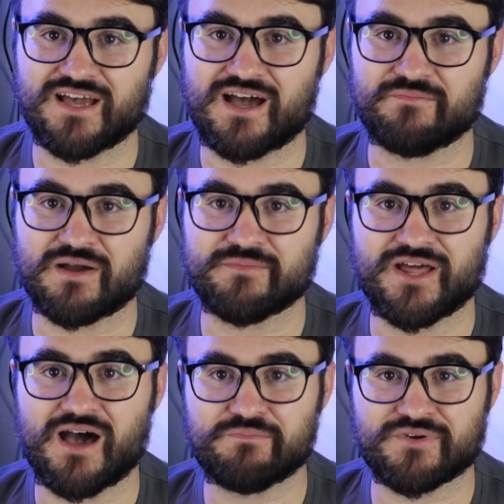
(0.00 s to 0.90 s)
I'm going
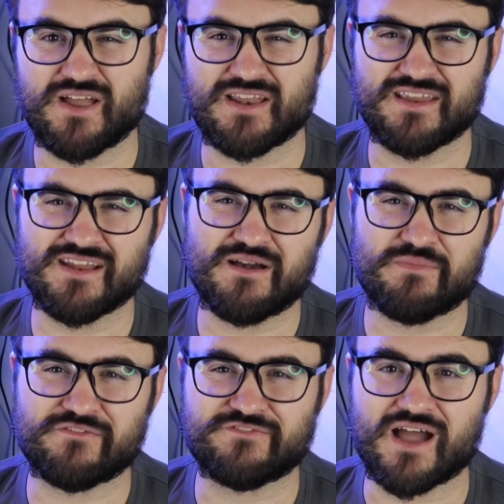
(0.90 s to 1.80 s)
to upgrade in,
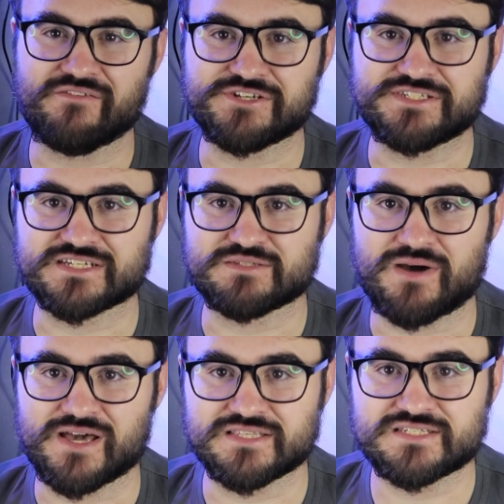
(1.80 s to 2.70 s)
about 5 or 6
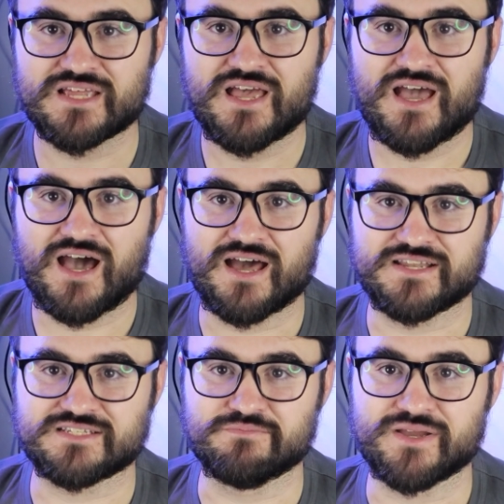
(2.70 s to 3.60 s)
months
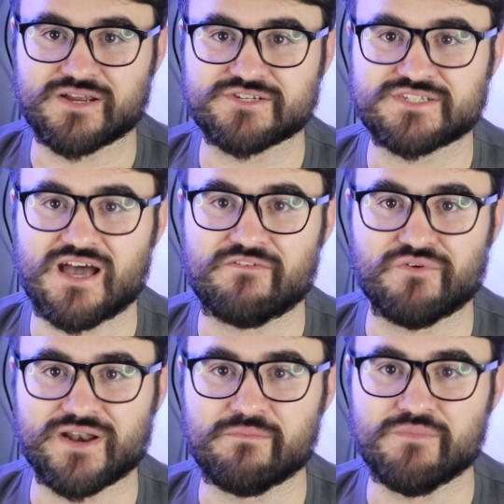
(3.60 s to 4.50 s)
to some bigger stuff when I